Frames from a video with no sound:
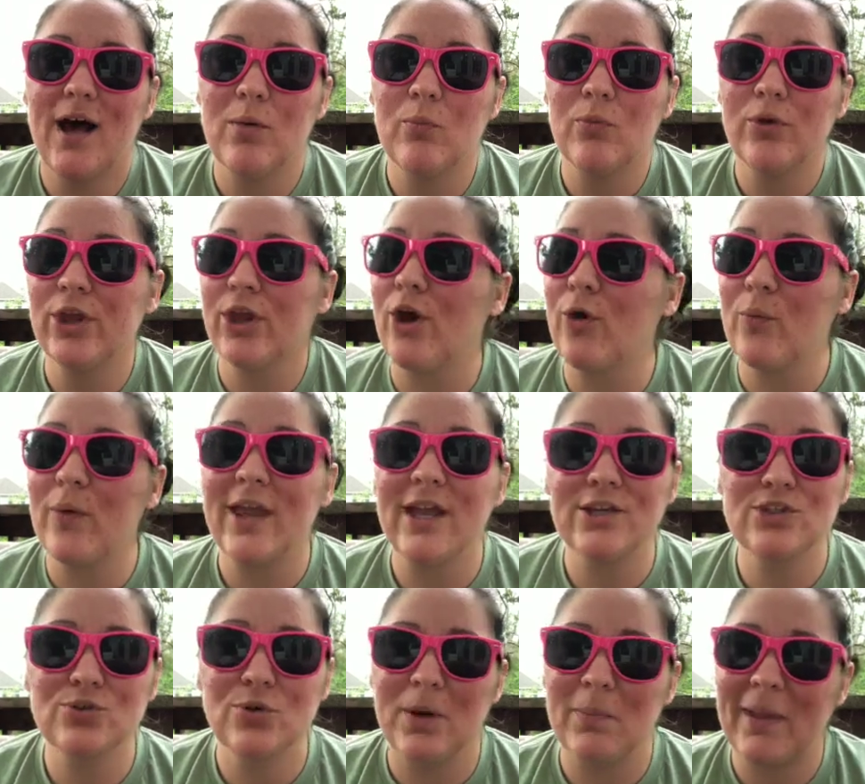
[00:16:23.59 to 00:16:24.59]
We
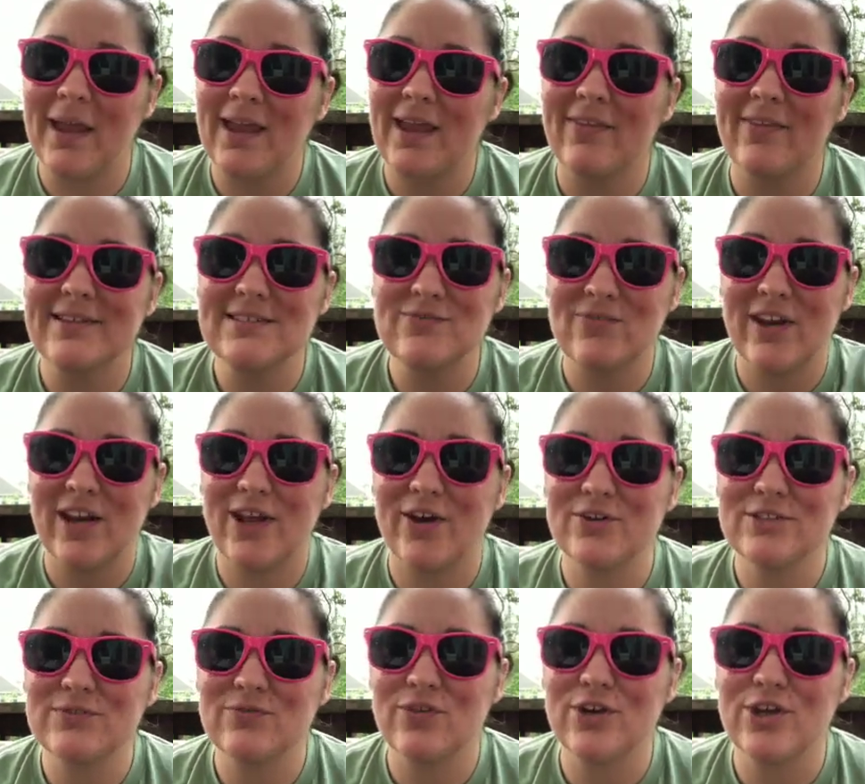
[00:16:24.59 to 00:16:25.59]
enjoy making these
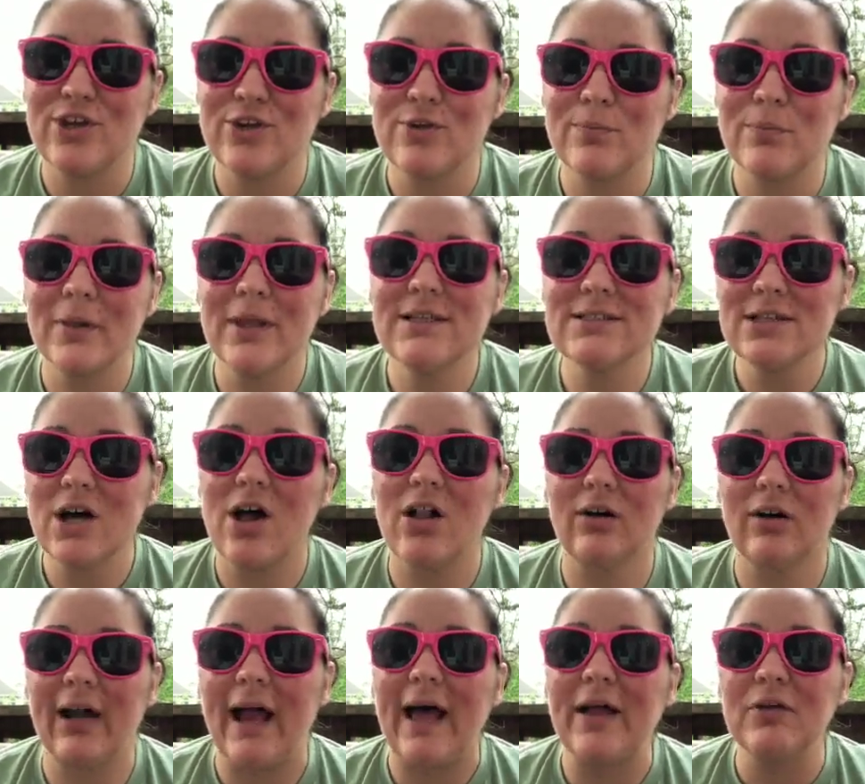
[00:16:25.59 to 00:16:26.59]
videos for you. Please
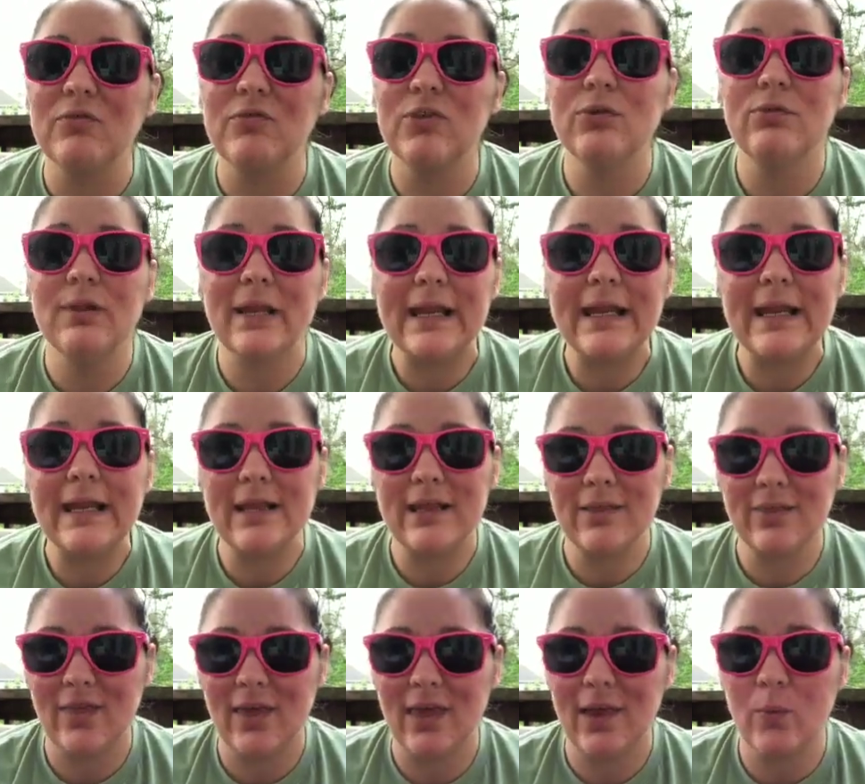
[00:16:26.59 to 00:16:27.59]
holler out if you need
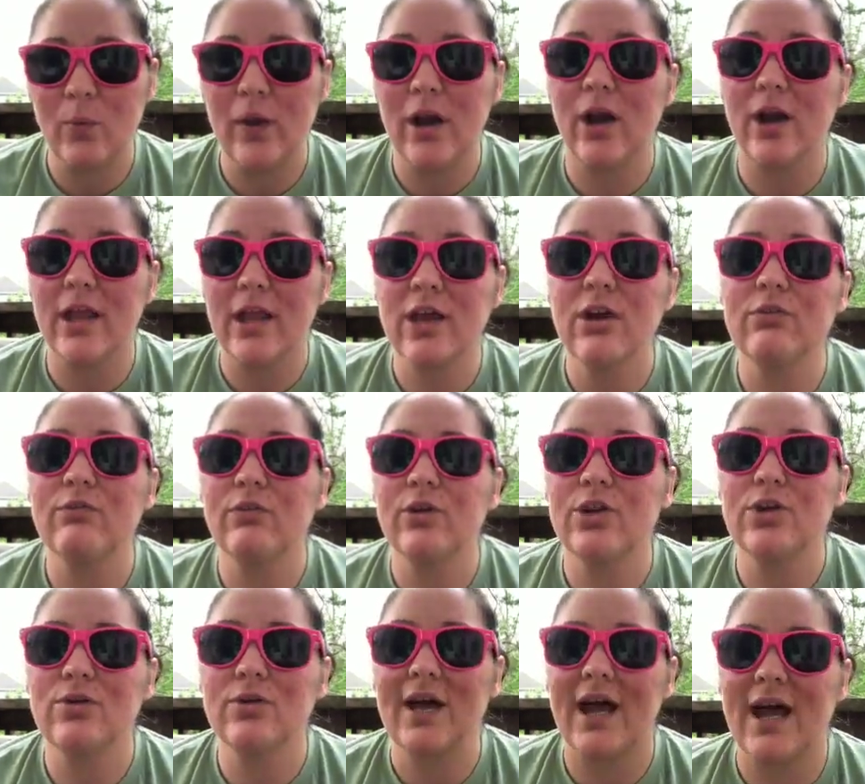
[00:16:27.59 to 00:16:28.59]
anything. We are here for
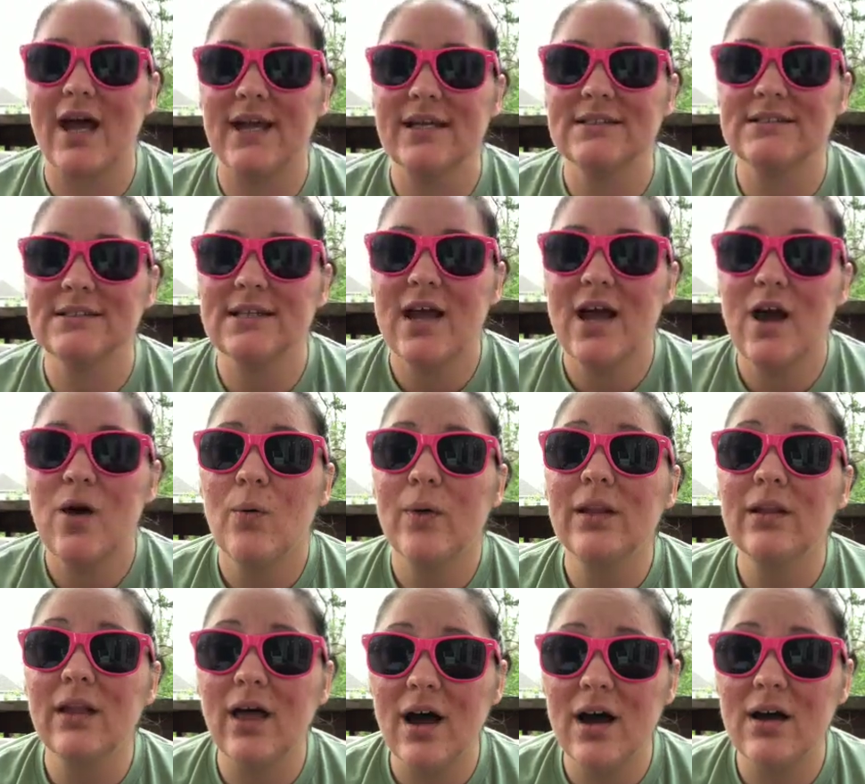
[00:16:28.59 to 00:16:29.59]
you guys. We
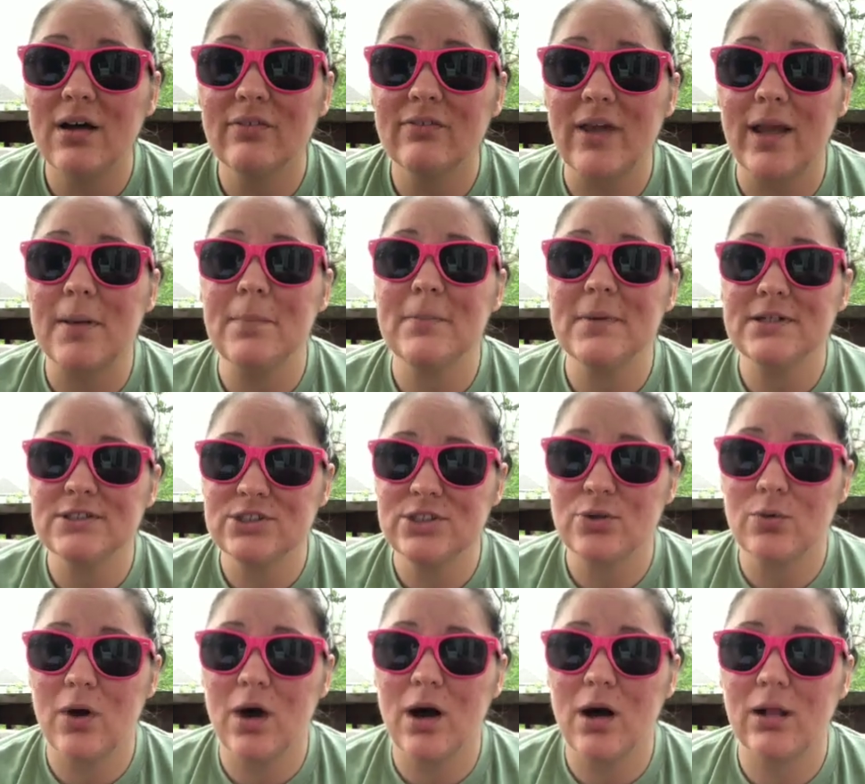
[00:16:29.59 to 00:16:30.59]
love and miss
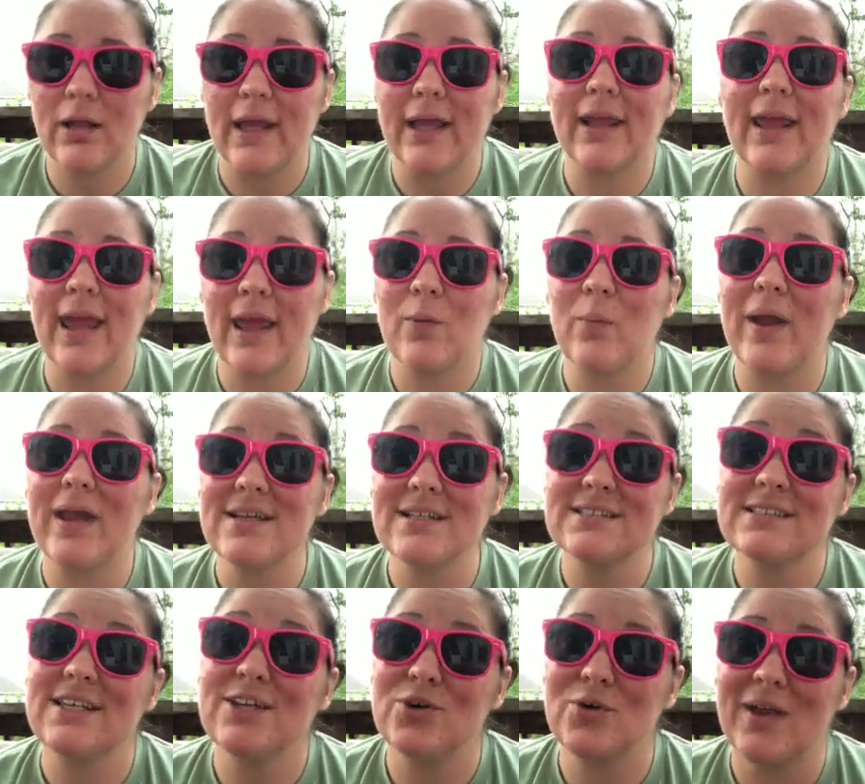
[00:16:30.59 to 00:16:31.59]
you all and can't wait to
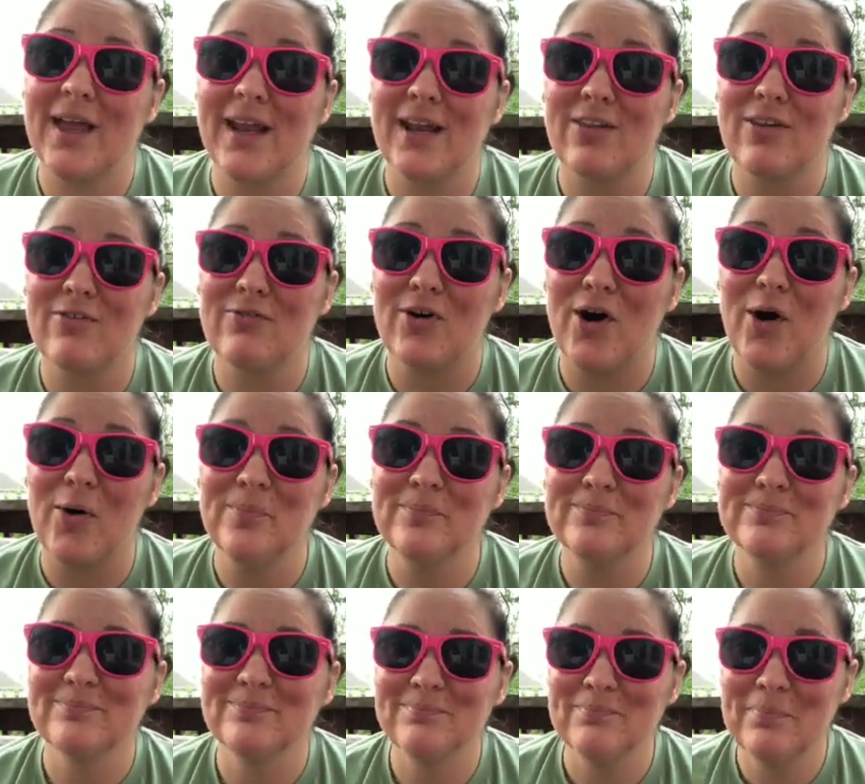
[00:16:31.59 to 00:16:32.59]
see you again in the fall.
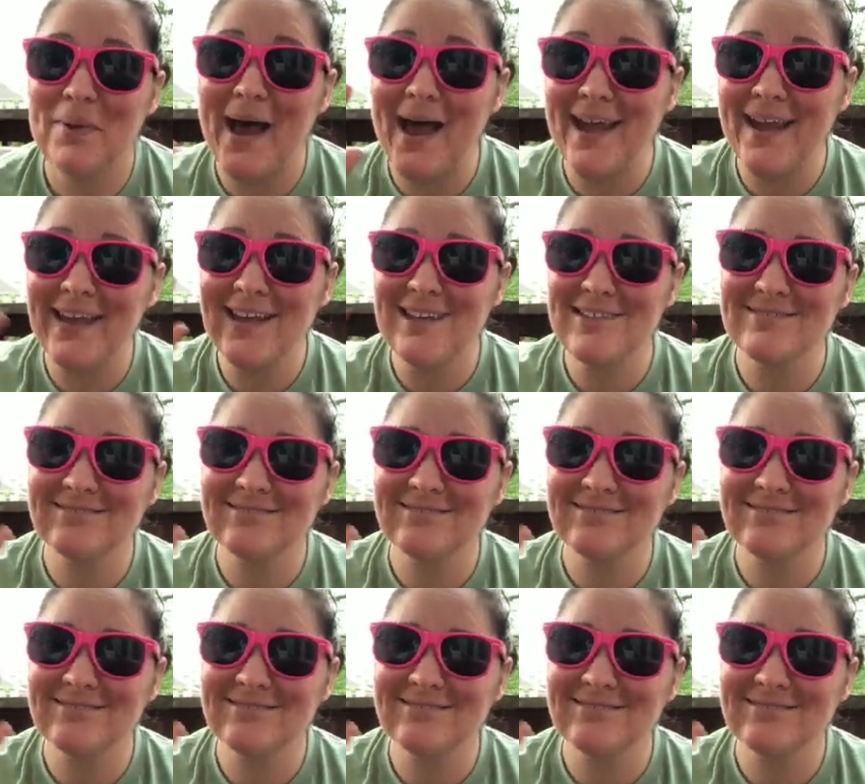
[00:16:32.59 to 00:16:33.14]
Bye.